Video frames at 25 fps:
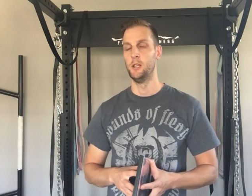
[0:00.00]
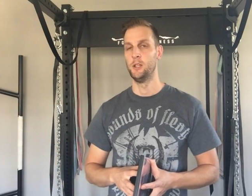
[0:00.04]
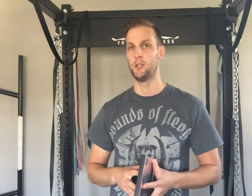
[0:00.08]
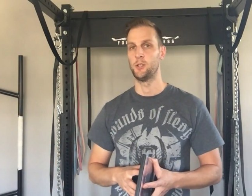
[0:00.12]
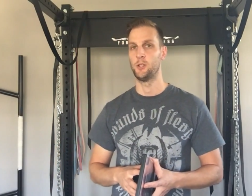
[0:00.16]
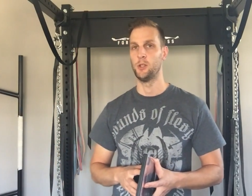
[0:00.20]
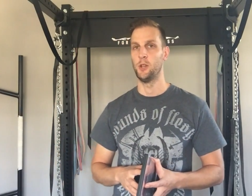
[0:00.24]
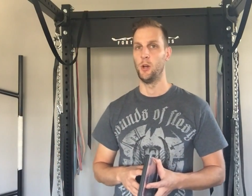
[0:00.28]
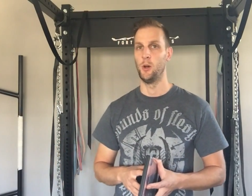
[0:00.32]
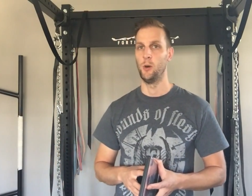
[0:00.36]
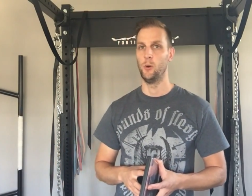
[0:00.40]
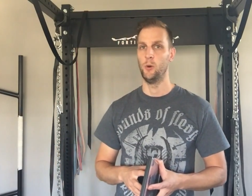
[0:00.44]

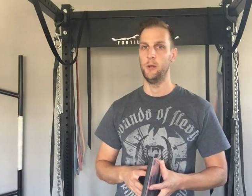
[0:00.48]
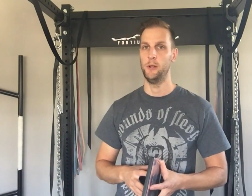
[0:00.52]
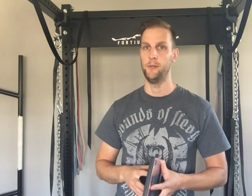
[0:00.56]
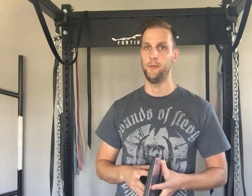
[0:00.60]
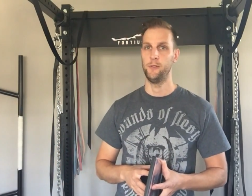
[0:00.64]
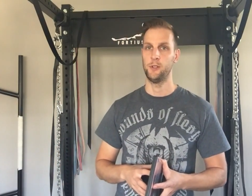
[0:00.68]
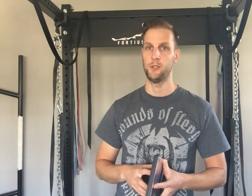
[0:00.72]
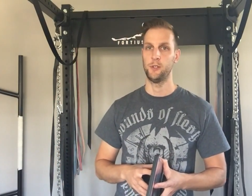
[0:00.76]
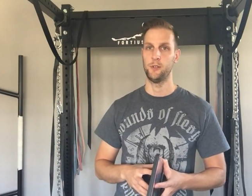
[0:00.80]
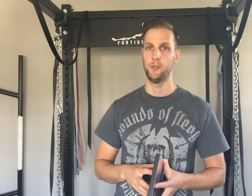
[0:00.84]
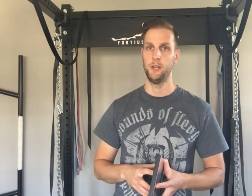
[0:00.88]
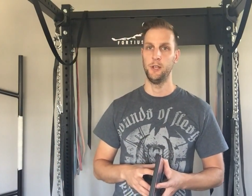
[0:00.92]
So if
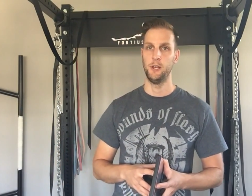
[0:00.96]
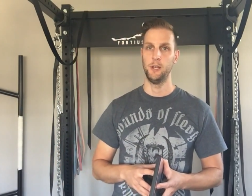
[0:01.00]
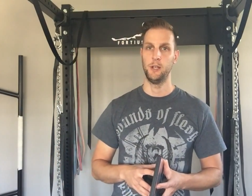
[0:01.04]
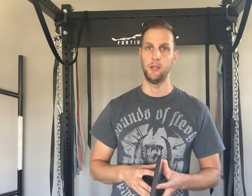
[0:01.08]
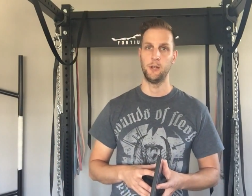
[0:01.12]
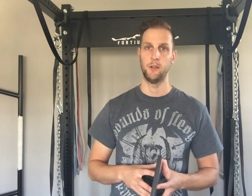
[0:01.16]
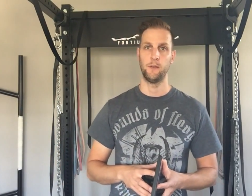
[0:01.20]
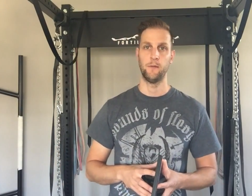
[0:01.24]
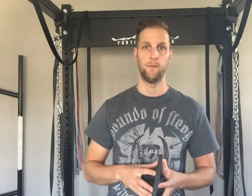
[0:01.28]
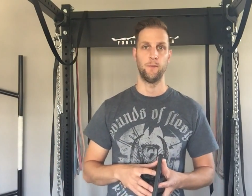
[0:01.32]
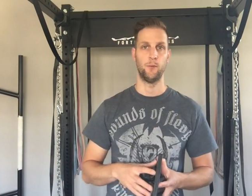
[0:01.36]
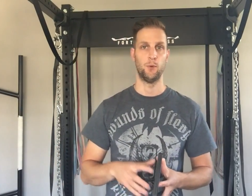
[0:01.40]
you're
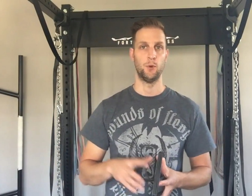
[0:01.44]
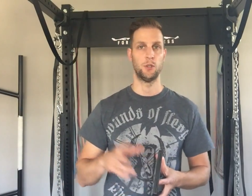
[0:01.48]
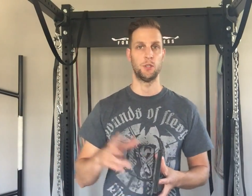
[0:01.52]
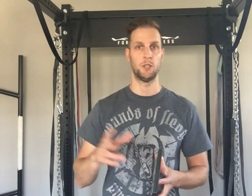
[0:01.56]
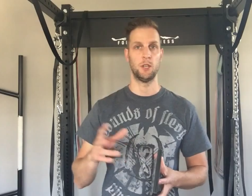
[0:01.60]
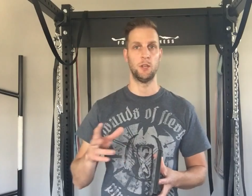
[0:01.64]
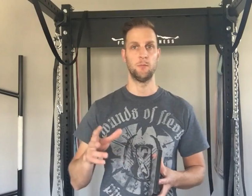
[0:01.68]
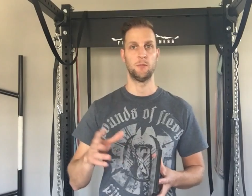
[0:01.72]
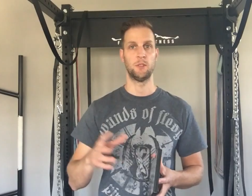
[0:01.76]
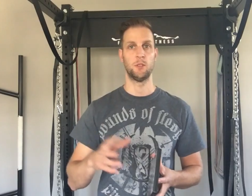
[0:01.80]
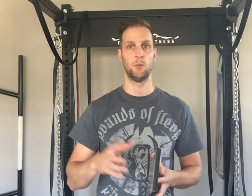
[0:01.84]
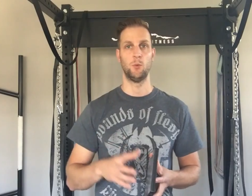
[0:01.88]
training 4
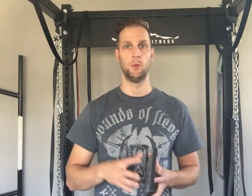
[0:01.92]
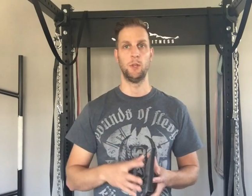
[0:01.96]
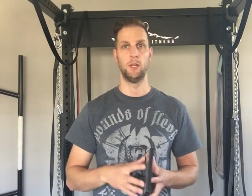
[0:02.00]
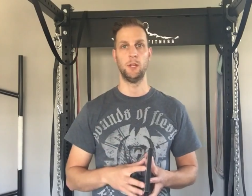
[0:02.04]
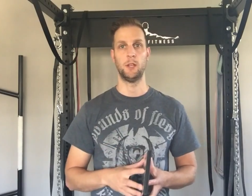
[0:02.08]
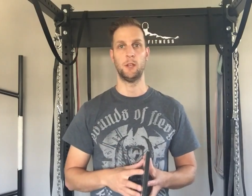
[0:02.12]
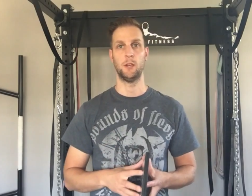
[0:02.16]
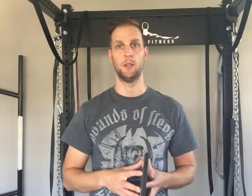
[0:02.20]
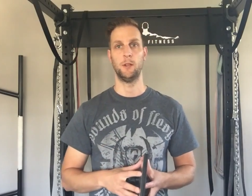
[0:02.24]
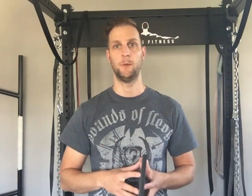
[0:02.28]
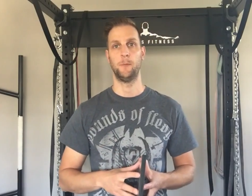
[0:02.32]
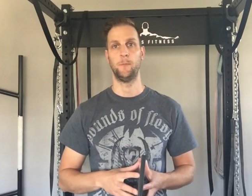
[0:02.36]
times a
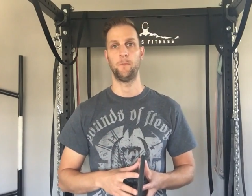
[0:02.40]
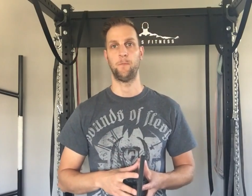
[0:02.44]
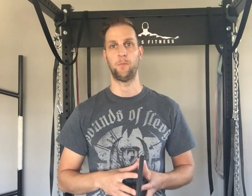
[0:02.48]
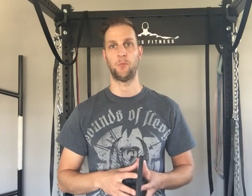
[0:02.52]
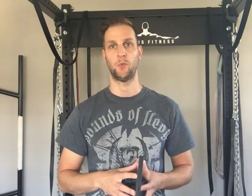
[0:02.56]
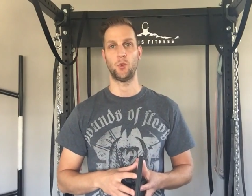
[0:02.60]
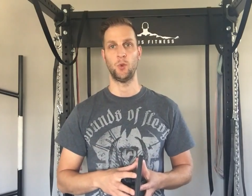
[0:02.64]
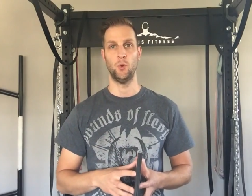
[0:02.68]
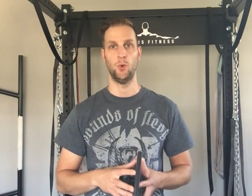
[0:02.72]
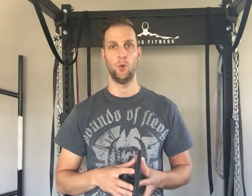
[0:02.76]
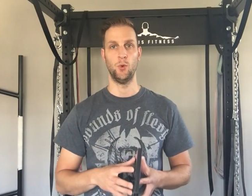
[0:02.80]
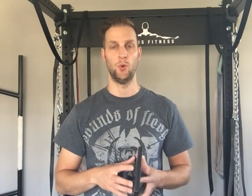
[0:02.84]
week
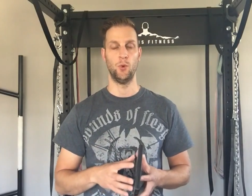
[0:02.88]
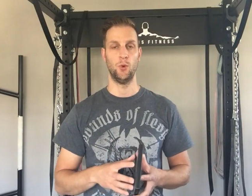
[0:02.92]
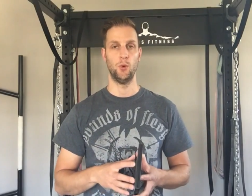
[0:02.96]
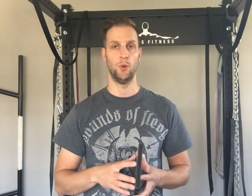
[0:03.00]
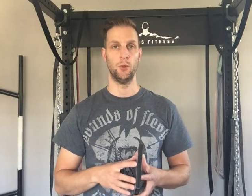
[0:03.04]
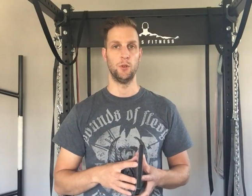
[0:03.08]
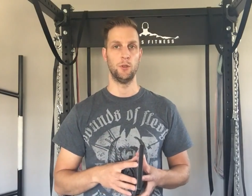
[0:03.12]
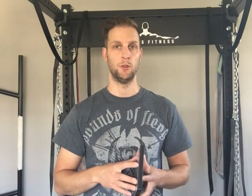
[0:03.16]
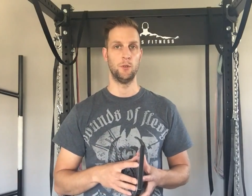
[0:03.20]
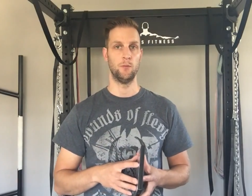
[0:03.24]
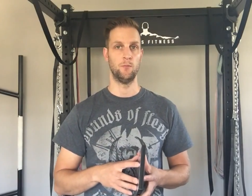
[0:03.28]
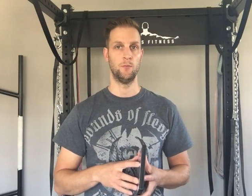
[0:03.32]

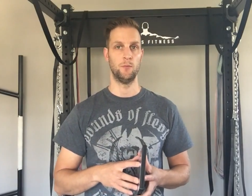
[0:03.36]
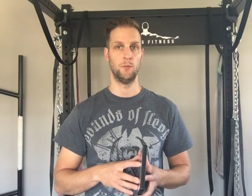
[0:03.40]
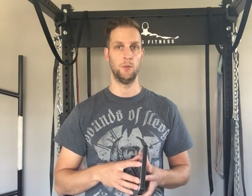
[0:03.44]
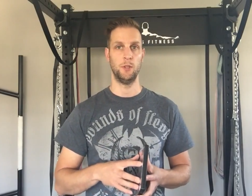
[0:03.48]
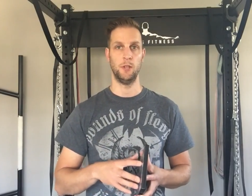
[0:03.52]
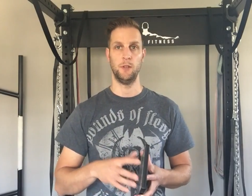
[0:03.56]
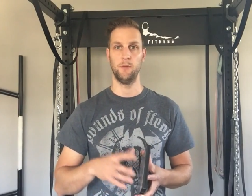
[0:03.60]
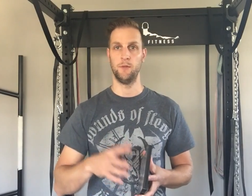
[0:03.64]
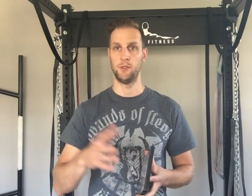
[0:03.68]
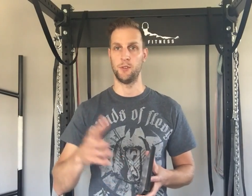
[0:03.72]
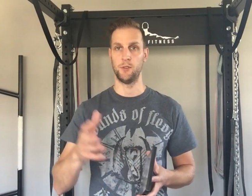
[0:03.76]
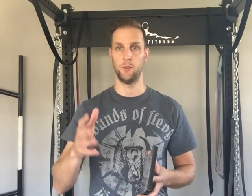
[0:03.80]
or
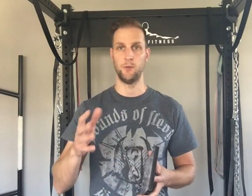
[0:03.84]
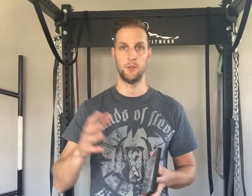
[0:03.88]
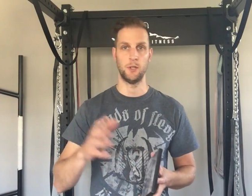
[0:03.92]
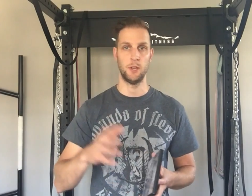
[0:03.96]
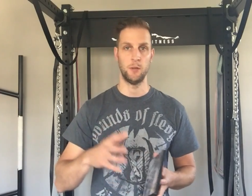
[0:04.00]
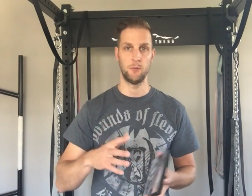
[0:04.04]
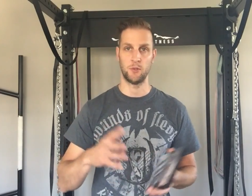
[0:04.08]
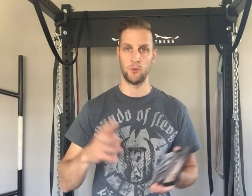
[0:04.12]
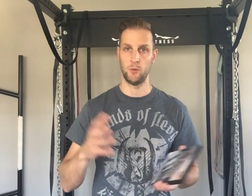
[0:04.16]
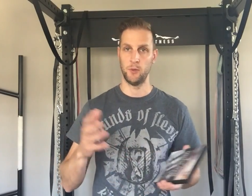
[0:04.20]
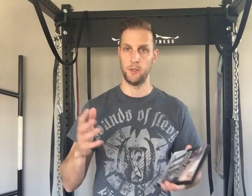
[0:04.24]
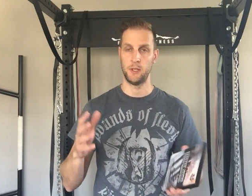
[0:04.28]
even 2
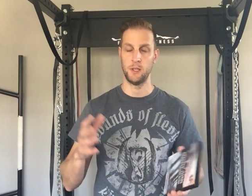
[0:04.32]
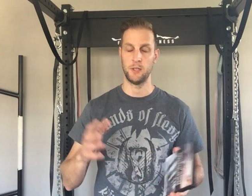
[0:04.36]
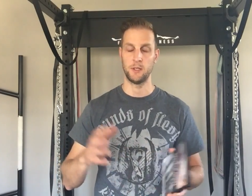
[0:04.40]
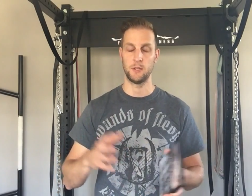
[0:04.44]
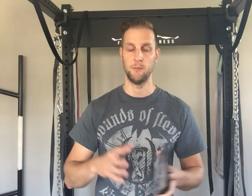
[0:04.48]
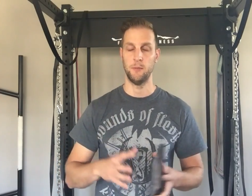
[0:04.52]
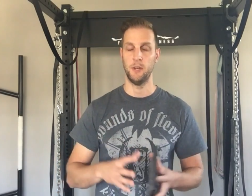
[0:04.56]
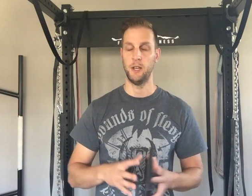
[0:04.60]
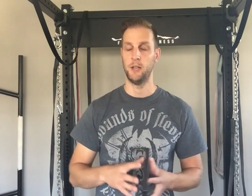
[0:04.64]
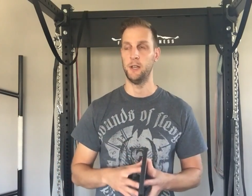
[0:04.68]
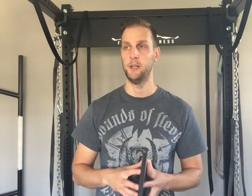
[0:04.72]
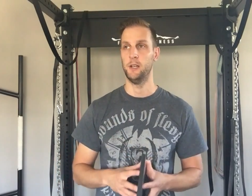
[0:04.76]
times a week,
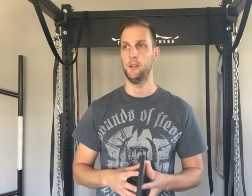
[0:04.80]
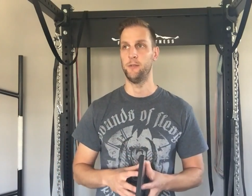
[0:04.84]
doesn't matter.